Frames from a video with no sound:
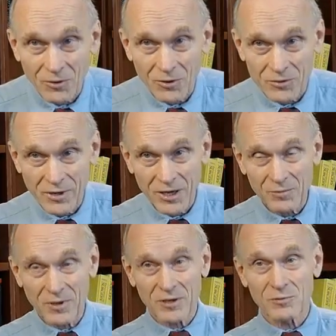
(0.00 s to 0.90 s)
donor
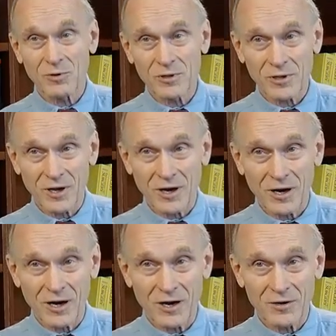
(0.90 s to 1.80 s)
transplants was
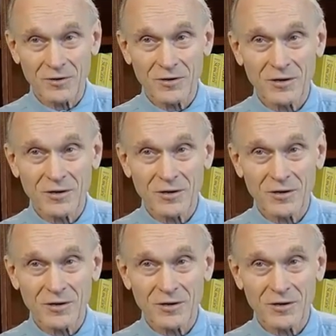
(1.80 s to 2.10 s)
our